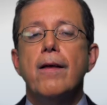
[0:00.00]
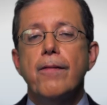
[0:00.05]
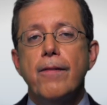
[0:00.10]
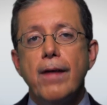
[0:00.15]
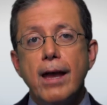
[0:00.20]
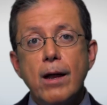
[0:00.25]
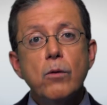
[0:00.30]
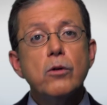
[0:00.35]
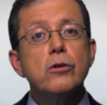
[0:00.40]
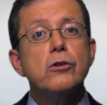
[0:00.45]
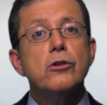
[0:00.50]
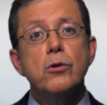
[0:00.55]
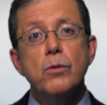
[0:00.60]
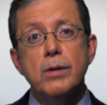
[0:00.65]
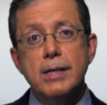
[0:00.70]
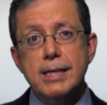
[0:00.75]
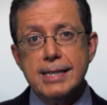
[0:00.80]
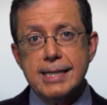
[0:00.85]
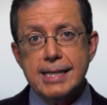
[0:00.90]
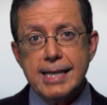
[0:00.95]
they will do
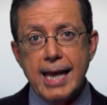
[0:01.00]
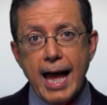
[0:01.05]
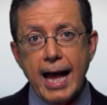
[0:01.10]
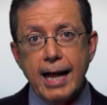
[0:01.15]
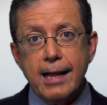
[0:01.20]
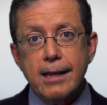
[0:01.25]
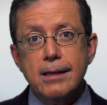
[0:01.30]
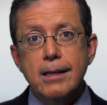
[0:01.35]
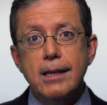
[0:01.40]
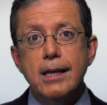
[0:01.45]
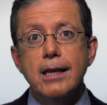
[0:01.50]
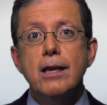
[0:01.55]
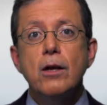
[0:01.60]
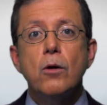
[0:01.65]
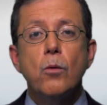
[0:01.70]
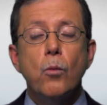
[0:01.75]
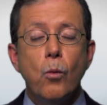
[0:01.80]
exactly